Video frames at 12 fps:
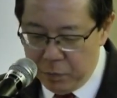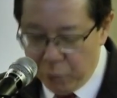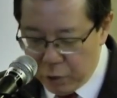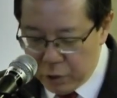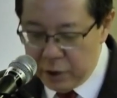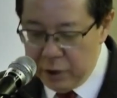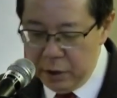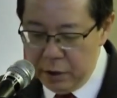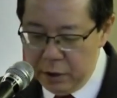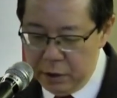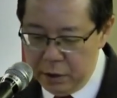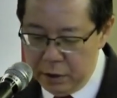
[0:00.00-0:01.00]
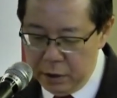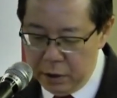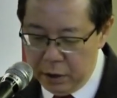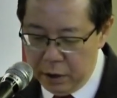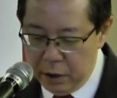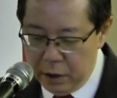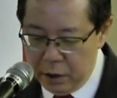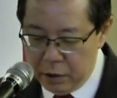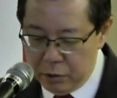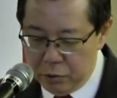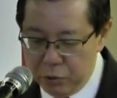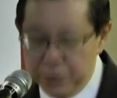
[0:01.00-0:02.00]
model
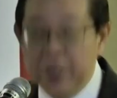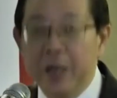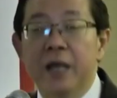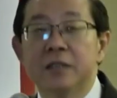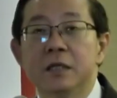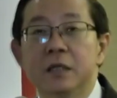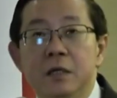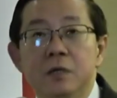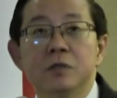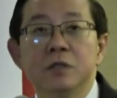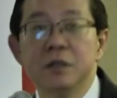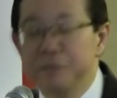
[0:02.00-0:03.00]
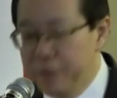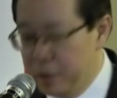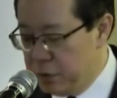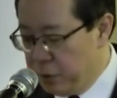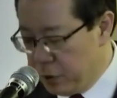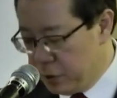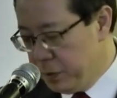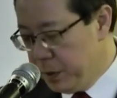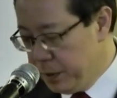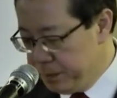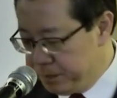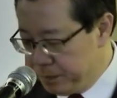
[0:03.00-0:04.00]
to be as inclusive as possible.